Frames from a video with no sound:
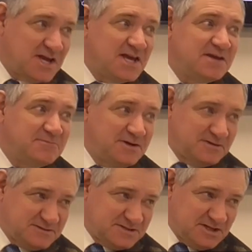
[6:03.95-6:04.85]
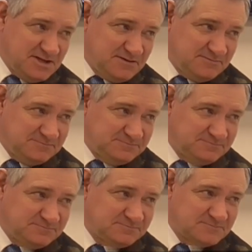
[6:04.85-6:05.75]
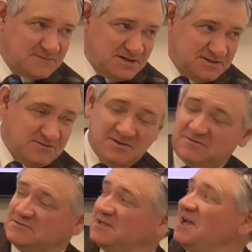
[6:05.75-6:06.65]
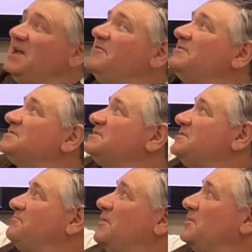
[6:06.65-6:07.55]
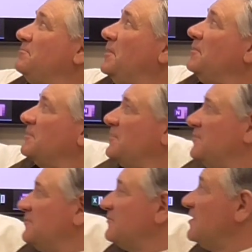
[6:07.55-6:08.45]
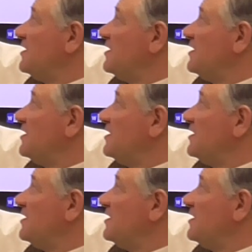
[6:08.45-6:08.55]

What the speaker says: A, B, or C? So there was A, which is the parabolic curve,